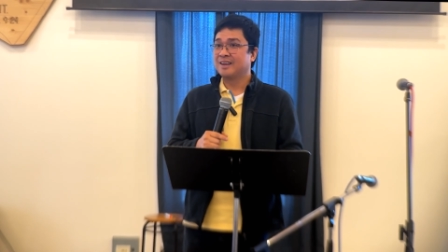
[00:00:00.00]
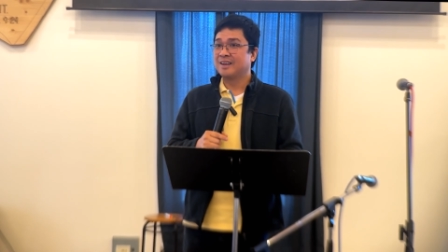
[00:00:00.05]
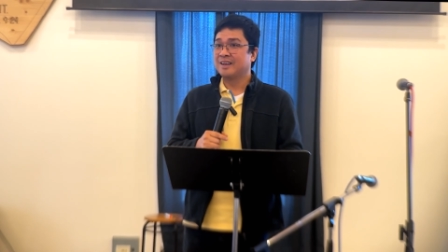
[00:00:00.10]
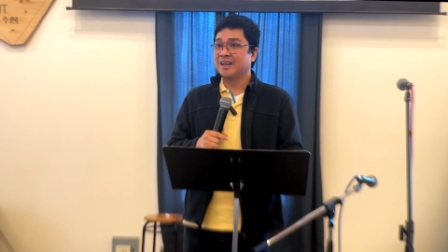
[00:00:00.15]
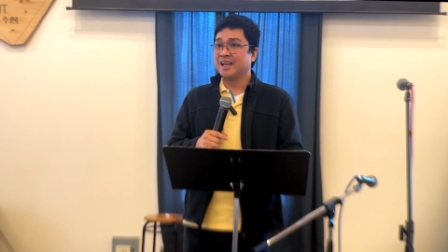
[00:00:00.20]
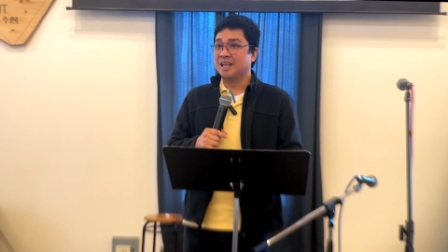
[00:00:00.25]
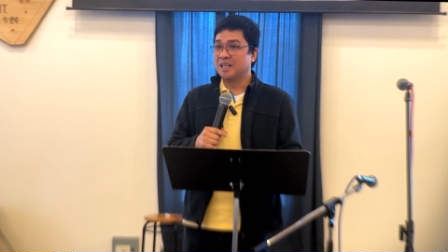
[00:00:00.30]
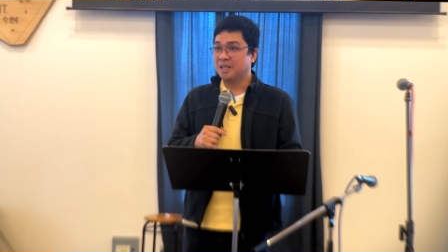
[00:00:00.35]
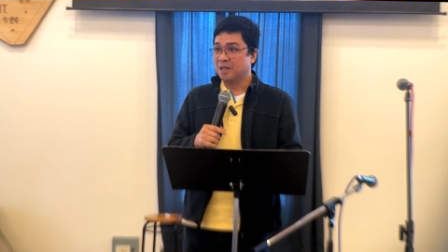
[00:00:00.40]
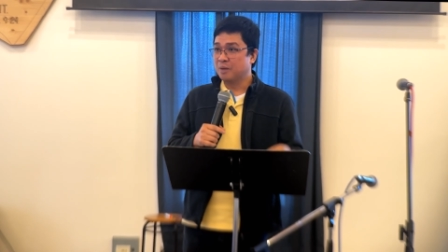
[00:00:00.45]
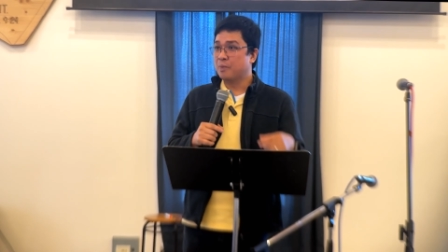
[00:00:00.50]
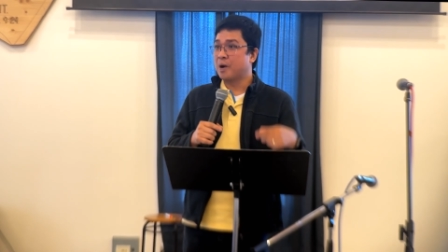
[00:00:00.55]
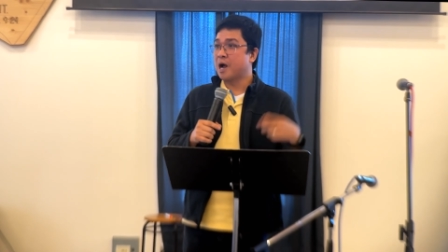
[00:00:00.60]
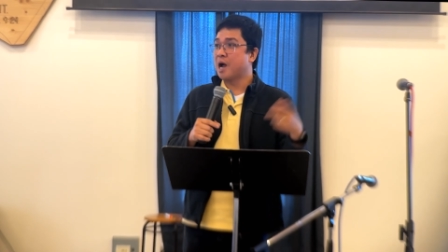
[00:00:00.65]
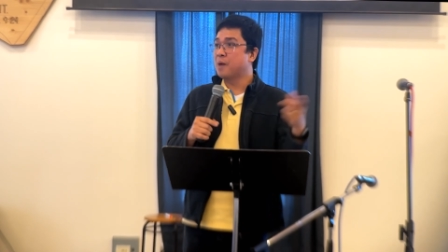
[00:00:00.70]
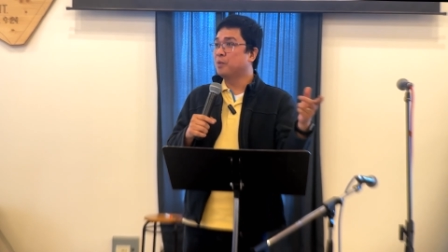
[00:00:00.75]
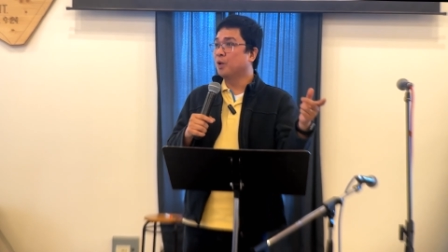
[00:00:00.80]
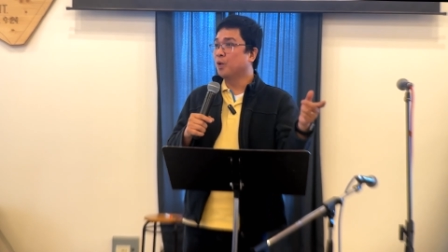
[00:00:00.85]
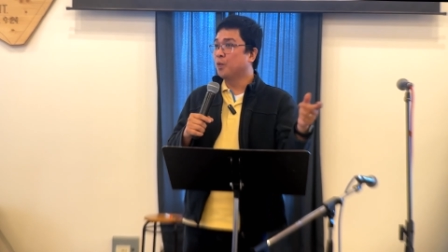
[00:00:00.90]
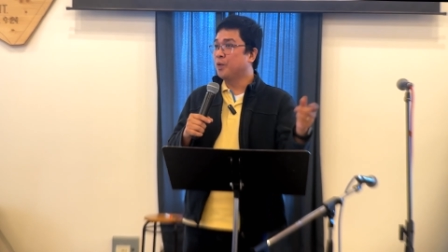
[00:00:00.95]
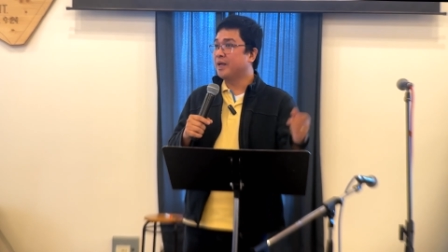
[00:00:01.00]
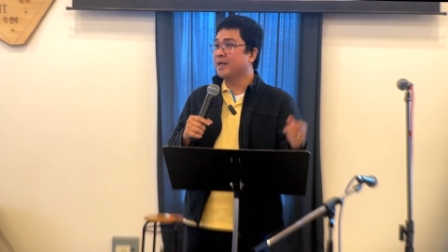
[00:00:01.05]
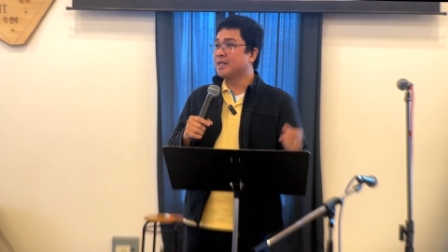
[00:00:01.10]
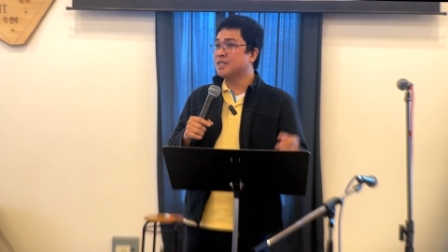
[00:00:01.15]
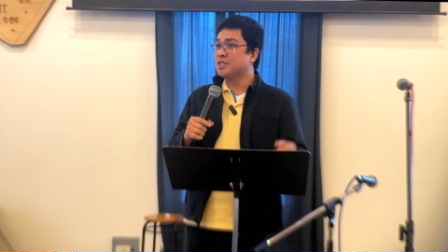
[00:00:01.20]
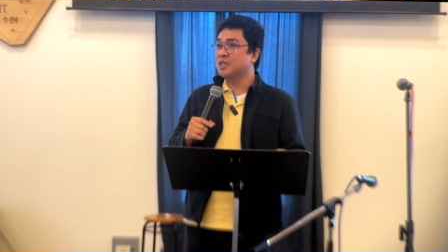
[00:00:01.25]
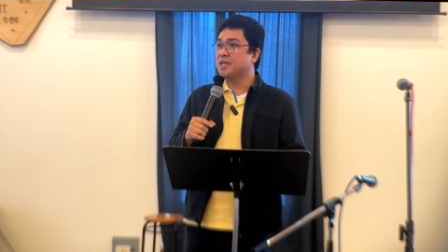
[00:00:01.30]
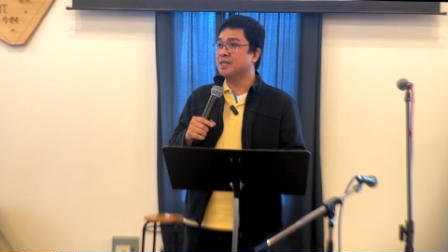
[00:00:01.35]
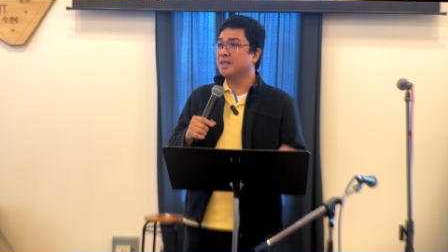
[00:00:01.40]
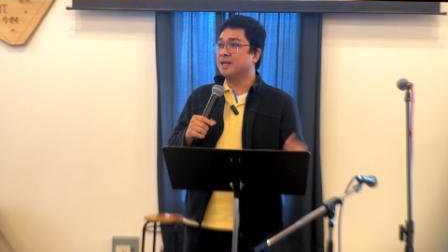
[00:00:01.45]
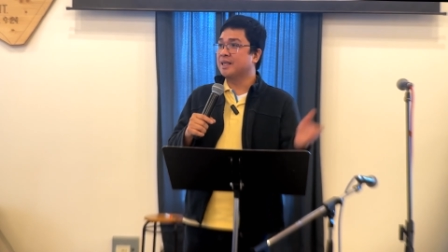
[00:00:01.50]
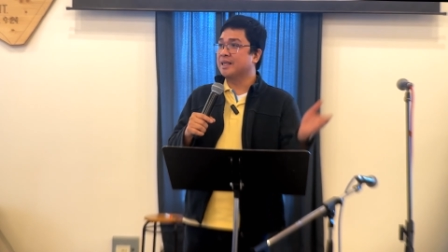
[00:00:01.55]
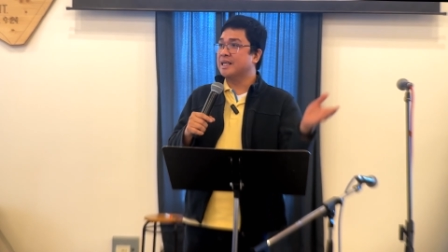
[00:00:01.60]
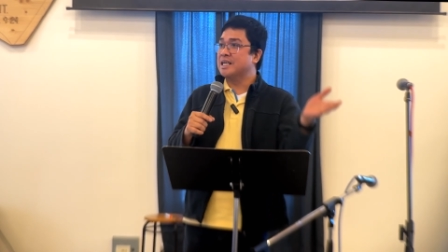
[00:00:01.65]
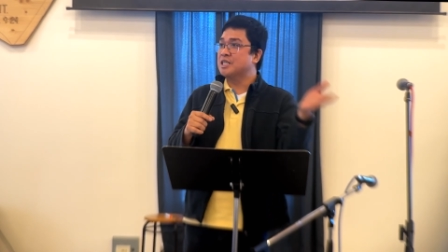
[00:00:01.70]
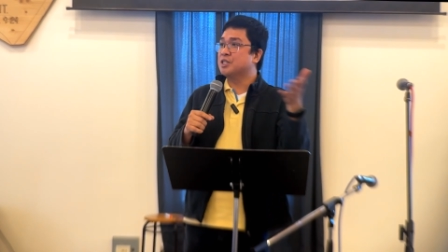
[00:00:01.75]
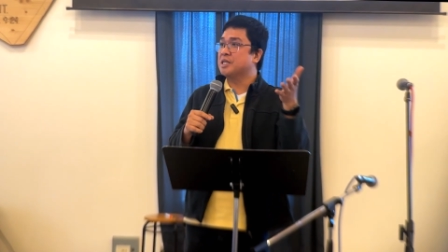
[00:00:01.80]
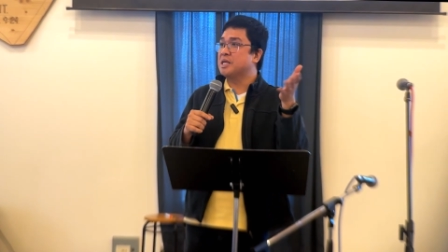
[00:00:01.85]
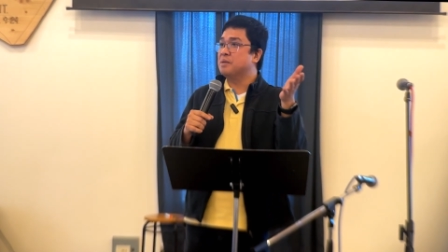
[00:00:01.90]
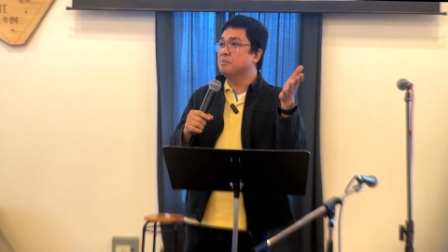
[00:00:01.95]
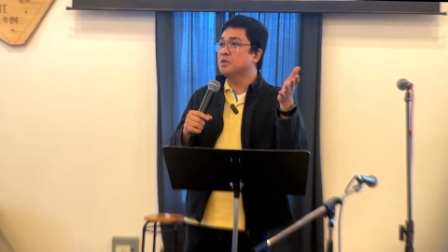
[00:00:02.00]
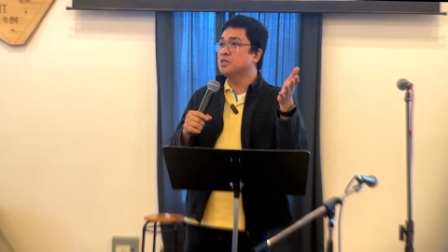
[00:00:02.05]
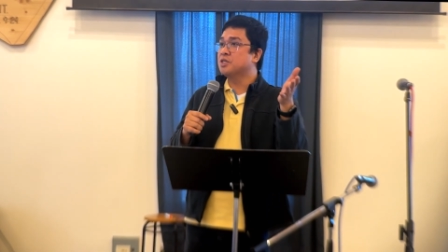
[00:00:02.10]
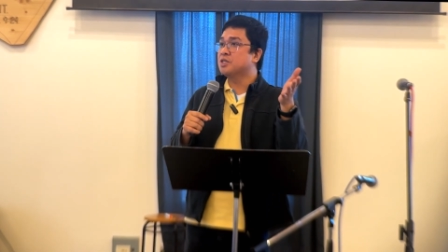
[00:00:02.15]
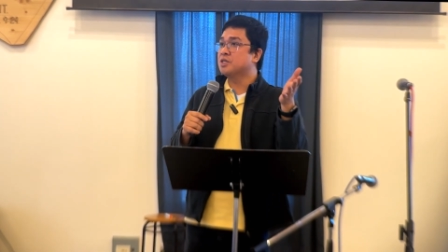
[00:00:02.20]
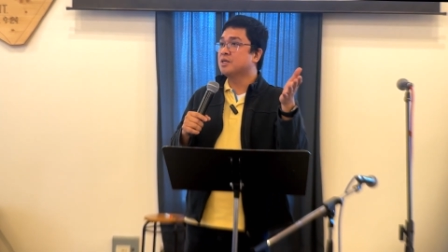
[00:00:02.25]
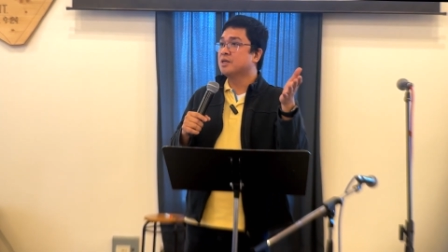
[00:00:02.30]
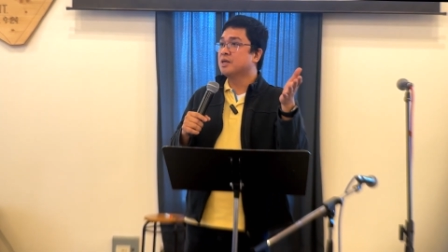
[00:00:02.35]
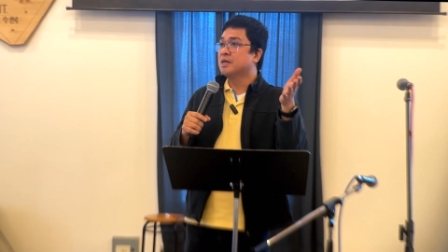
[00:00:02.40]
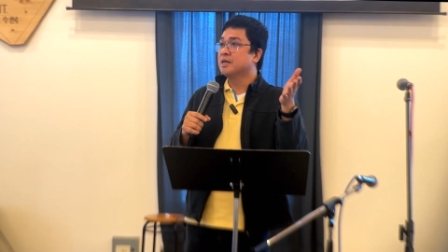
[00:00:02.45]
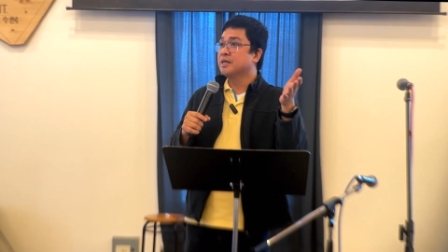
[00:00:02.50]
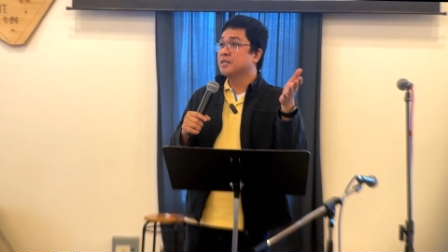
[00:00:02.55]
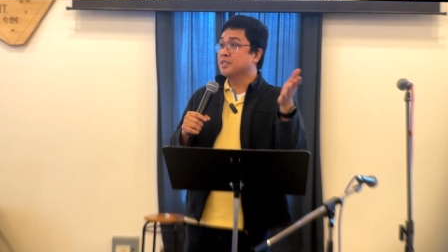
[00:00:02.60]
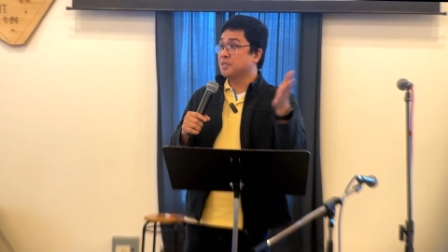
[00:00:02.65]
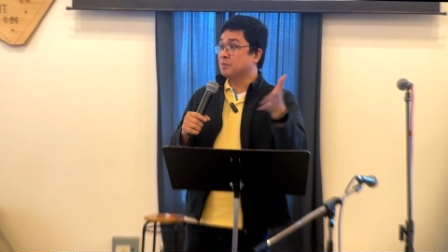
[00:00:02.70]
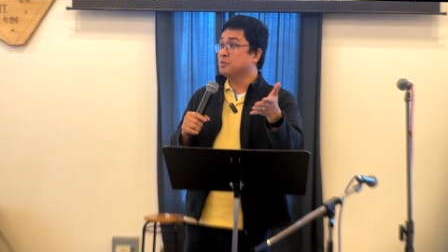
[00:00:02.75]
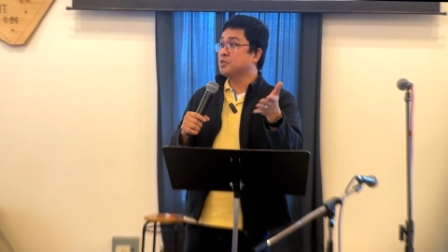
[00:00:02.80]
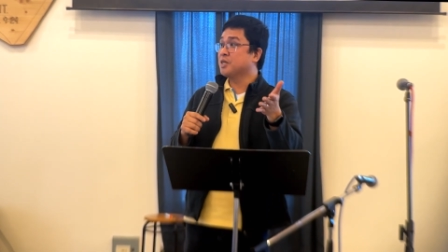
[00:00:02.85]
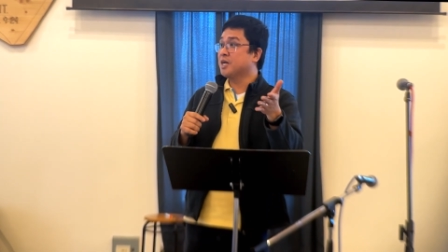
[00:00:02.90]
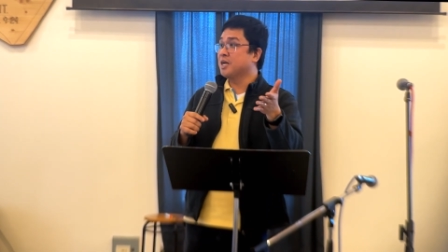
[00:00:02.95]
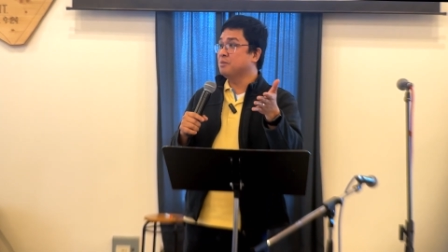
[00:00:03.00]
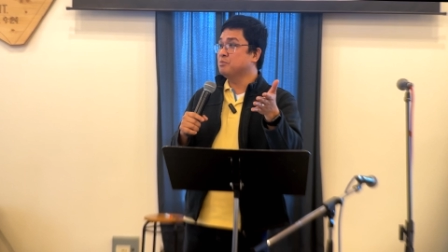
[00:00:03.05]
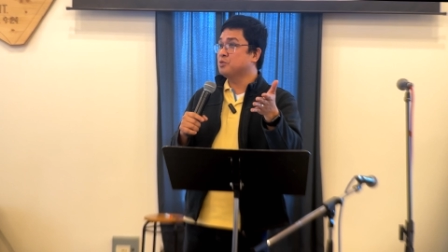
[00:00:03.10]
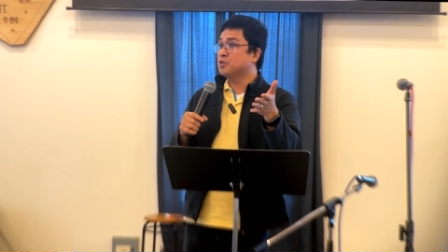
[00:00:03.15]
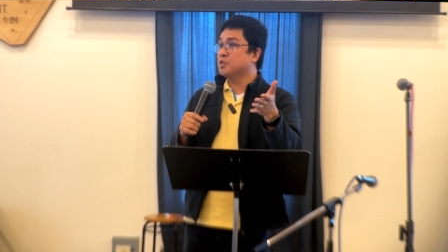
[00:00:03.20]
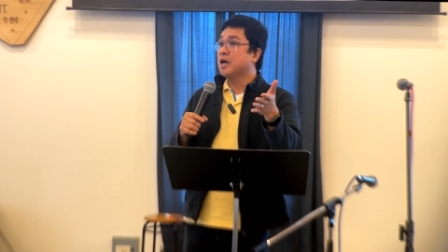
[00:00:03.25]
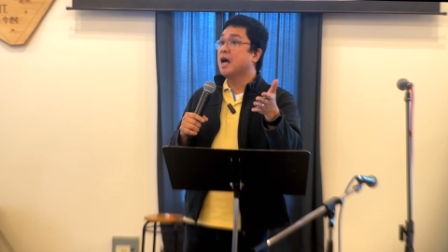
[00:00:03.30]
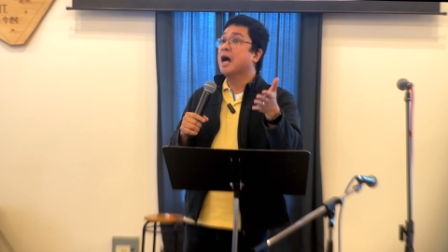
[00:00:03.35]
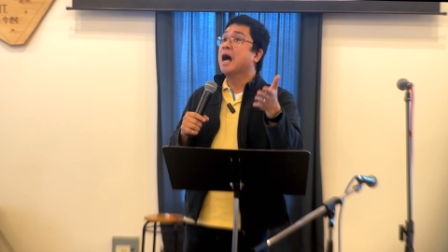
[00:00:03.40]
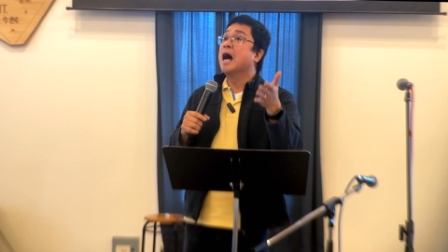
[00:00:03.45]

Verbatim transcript: And in the Bible, we can see that these demons sometimes